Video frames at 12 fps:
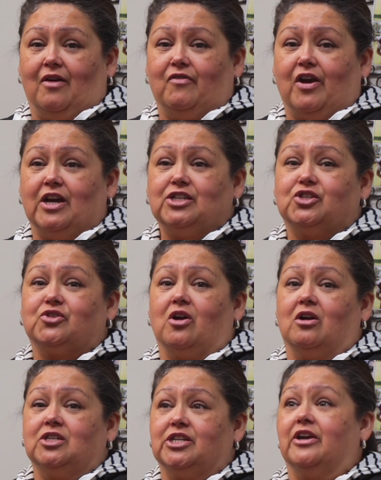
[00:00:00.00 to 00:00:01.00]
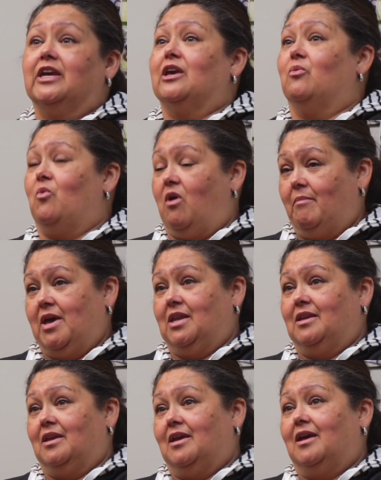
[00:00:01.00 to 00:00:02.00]
a very strong Cherokee
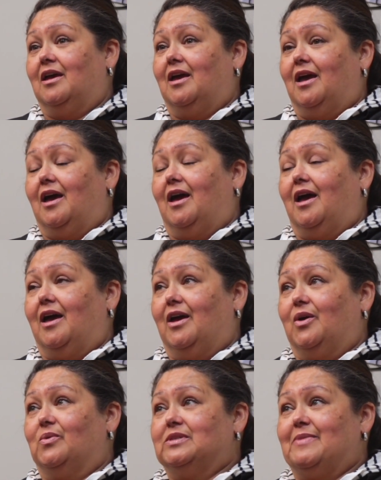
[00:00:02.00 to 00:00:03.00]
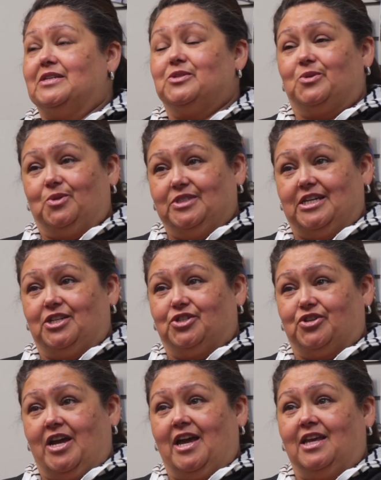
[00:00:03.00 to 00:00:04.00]
woman who was my school
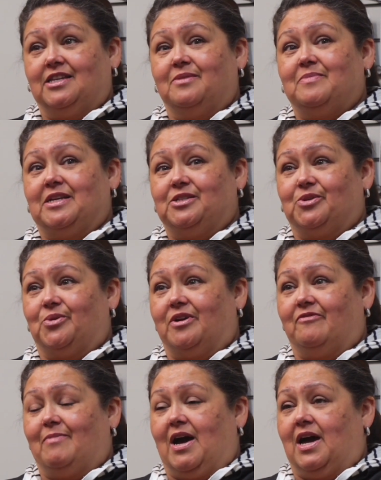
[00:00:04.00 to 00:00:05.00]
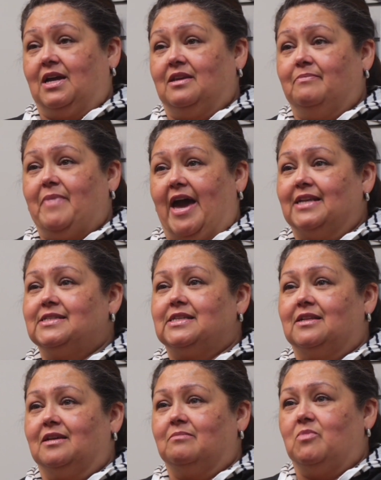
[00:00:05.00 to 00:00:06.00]
teacher and a mentor of mine,
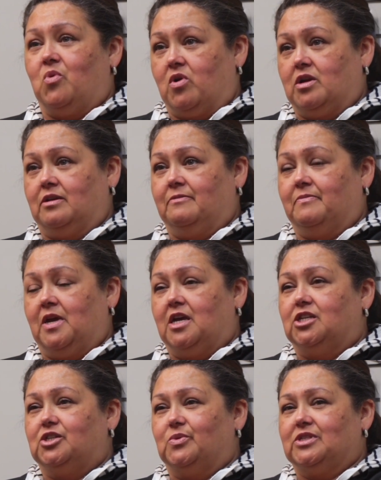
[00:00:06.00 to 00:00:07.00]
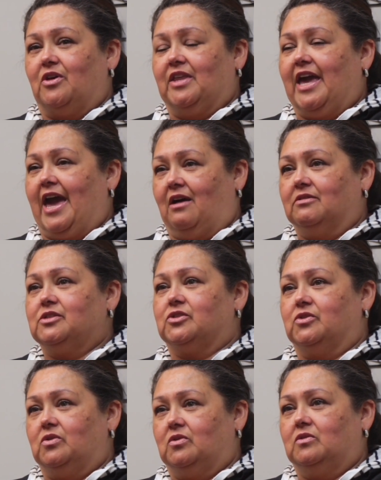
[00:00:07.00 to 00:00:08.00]
Patsy Lynn Morton. She was on the
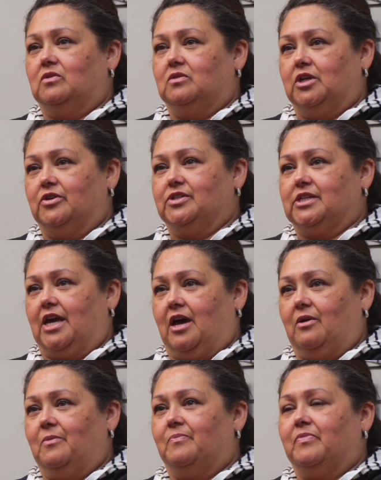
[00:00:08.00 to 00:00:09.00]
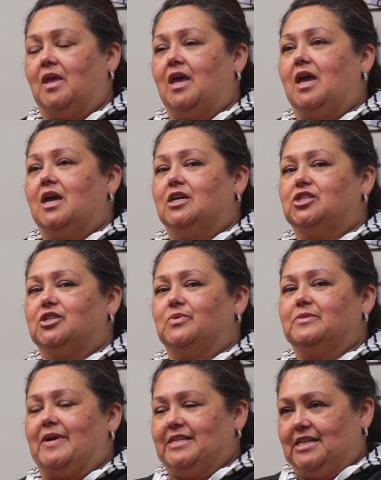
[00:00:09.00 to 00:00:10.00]
council years ago. She
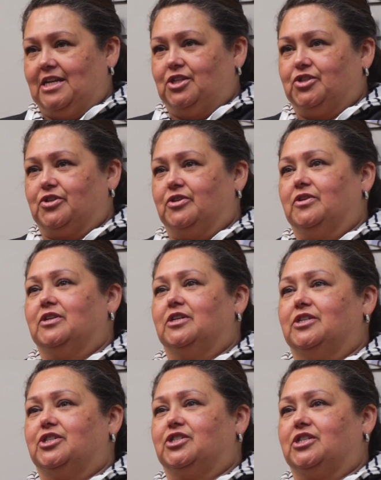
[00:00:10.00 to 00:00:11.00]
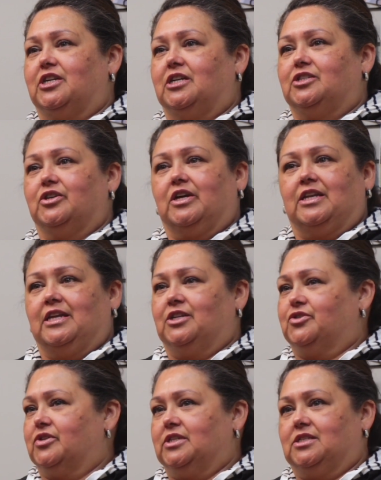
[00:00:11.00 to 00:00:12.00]
was my teacher. She took an
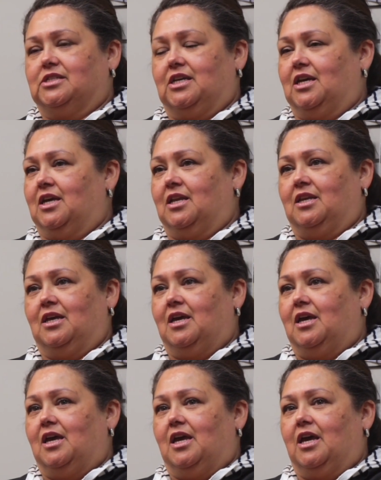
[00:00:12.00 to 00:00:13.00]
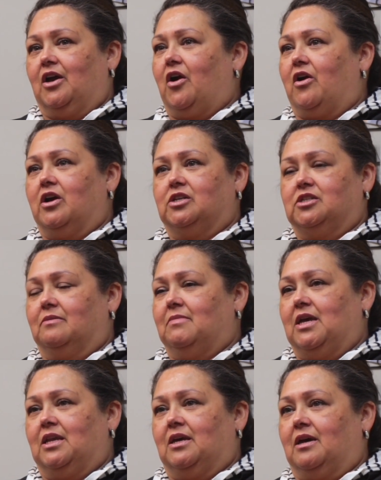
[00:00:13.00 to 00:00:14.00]
interest in encouraging
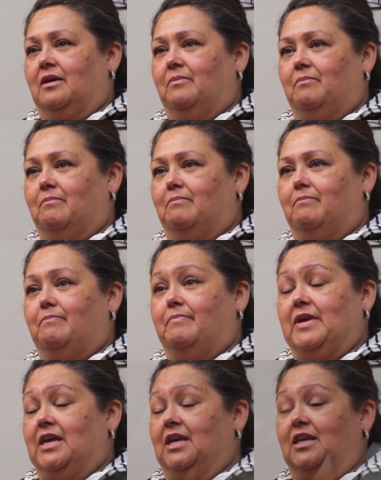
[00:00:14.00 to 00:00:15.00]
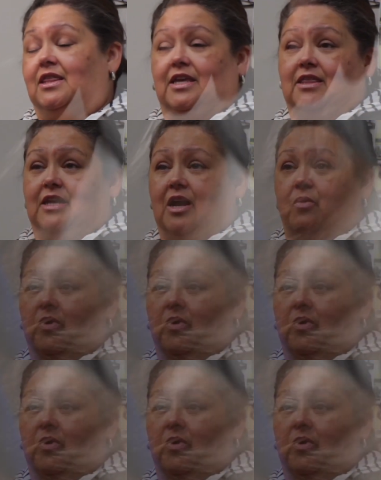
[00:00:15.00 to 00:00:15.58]
me to be anything that I